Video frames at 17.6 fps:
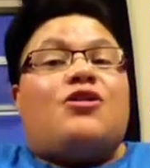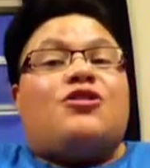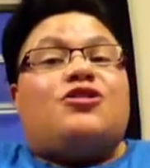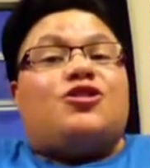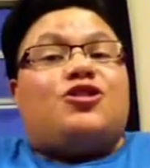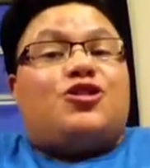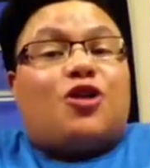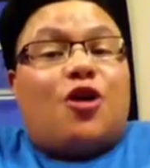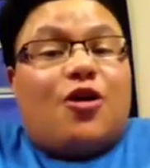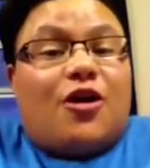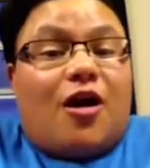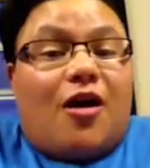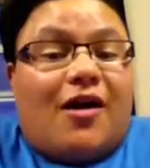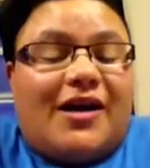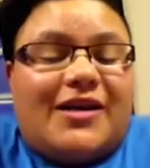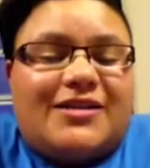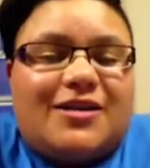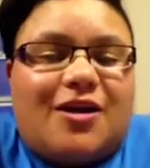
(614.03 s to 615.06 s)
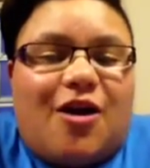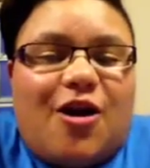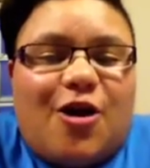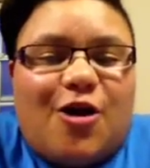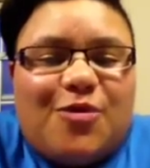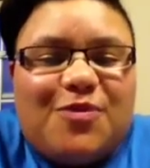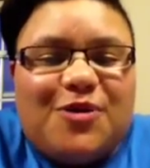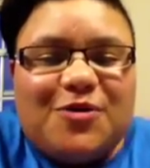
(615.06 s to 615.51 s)
So guys, I
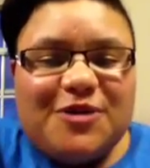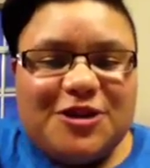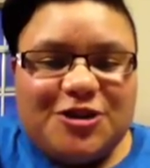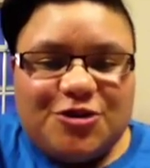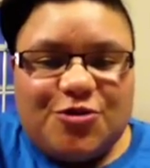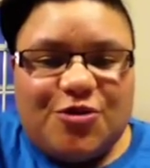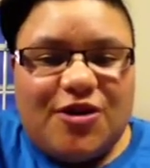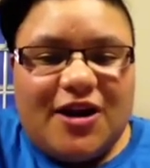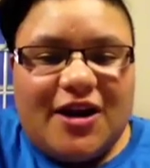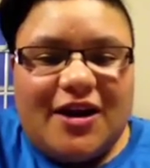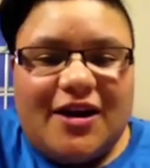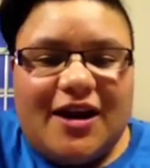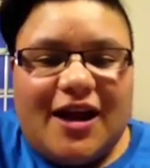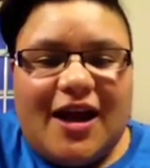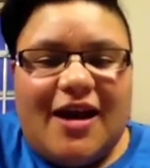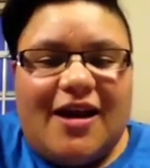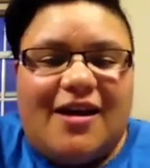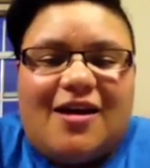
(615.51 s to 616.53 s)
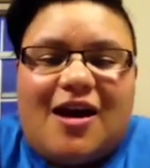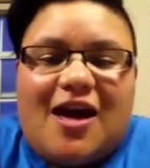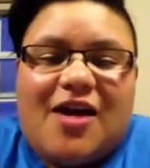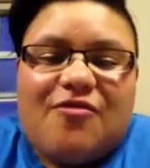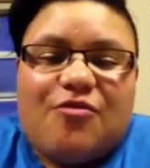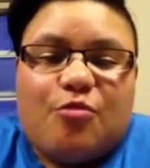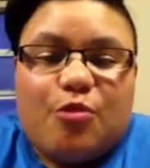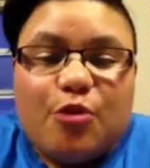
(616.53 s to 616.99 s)
hope you enjoyed and I
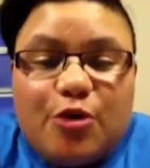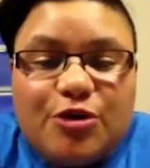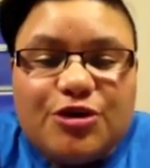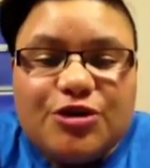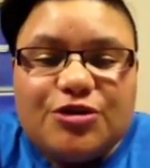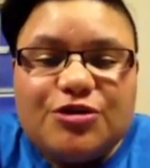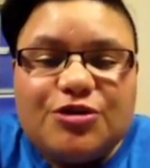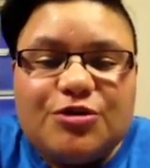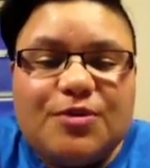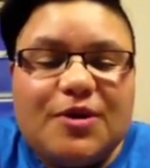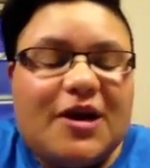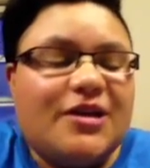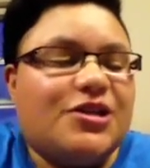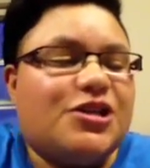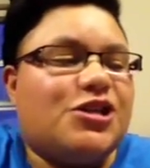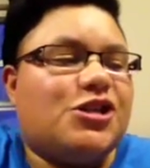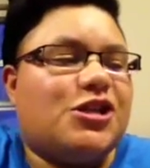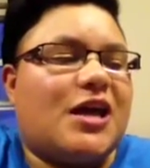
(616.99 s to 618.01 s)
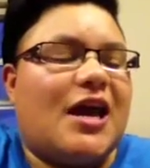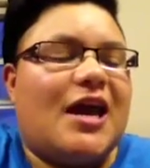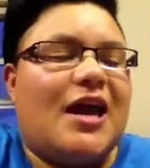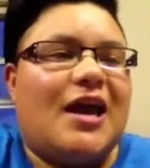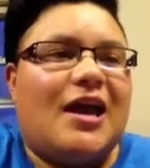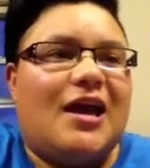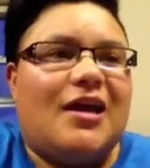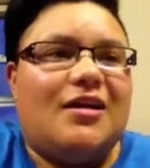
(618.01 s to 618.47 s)
haven't bored you too much,
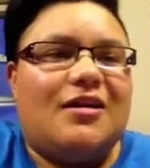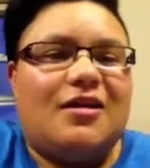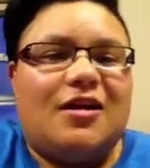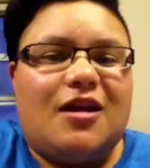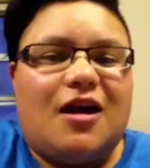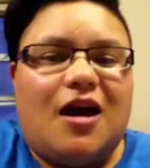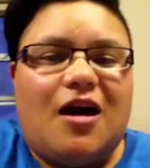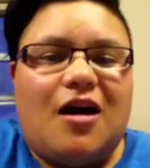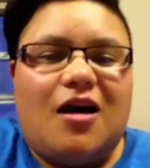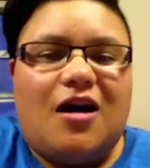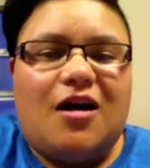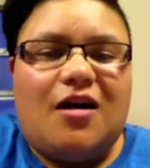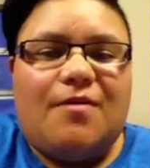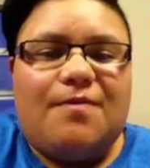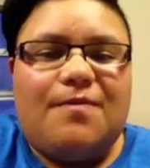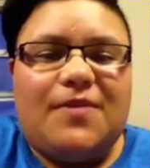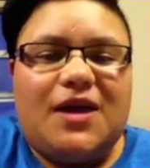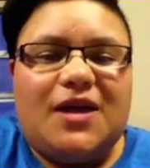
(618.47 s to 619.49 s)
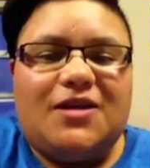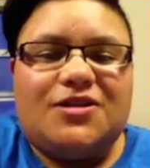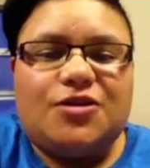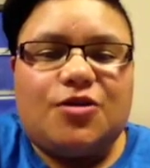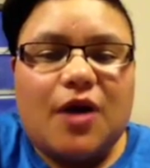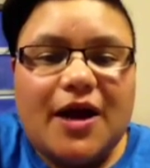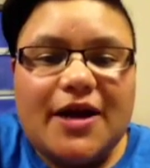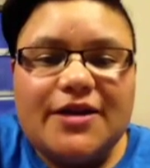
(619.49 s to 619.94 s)
and it's
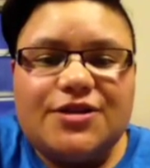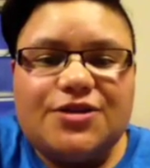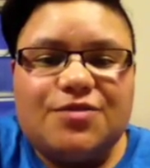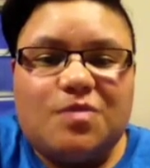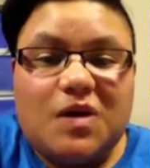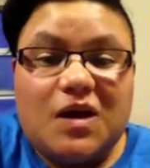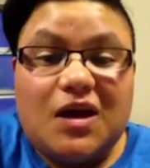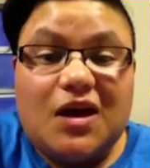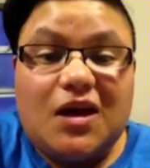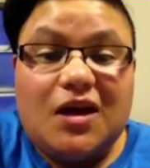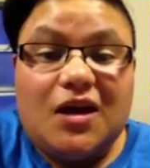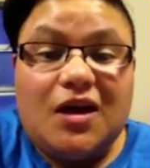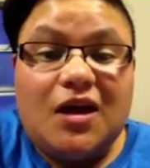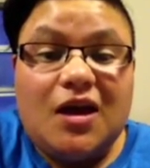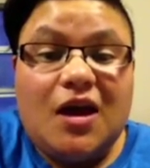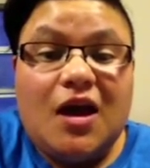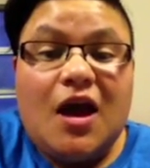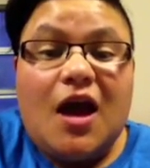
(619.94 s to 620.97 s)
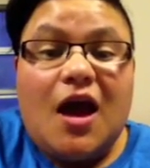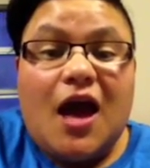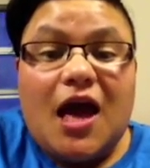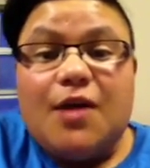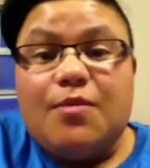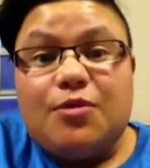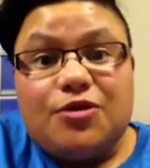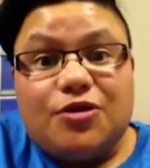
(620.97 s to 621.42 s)
great to be
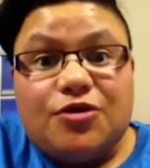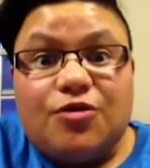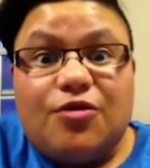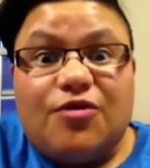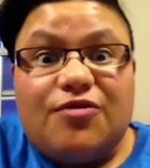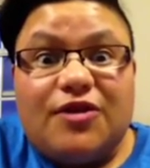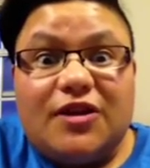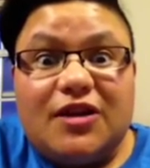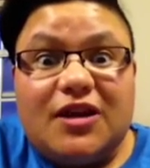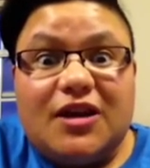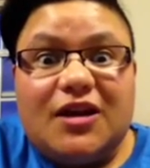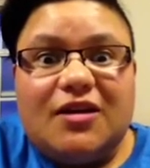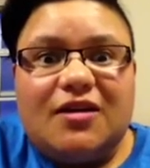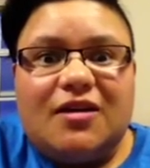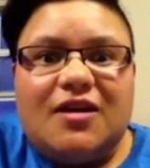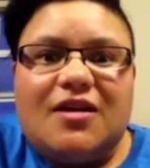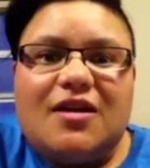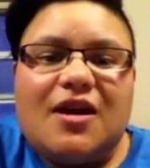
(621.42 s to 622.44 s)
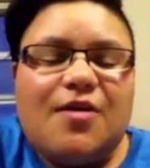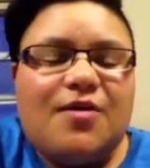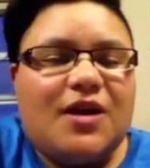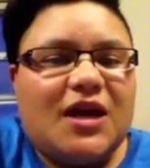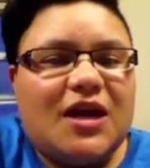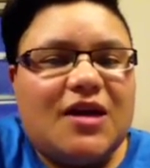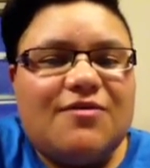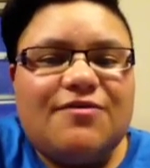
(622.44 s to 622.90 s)
able to do a fill-in now and
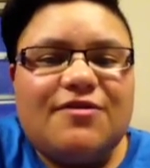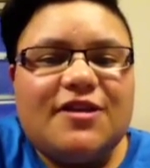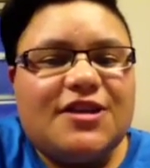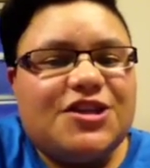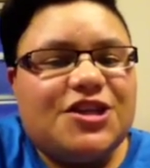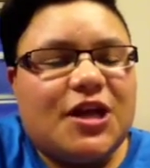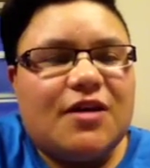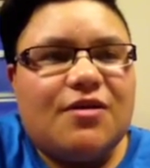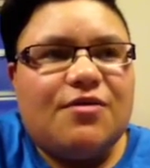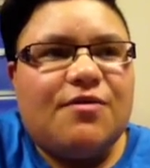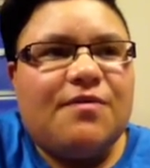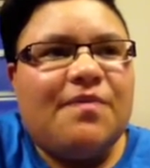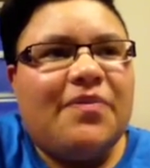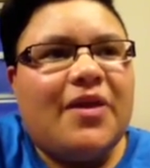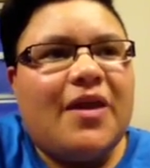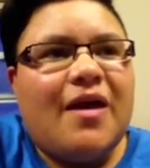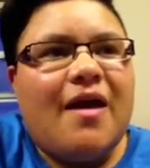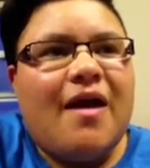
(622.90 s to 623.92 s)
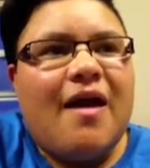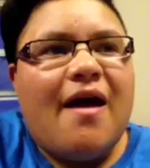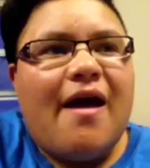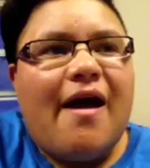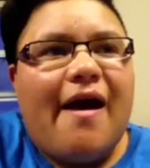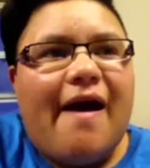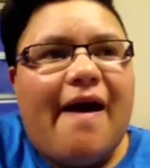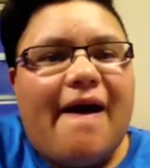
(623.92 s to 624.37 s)
again for the channel.
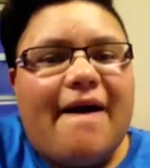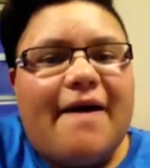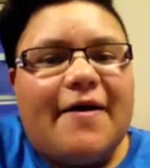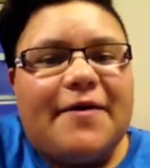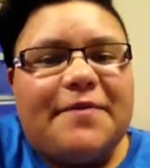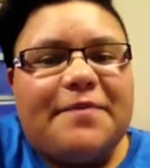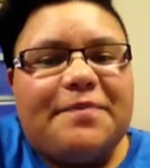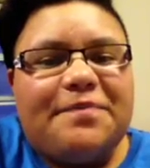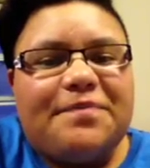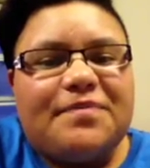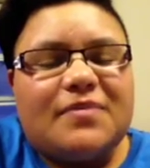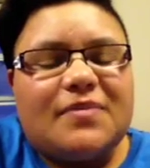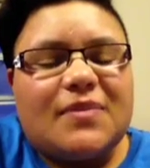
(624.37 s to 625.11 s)
And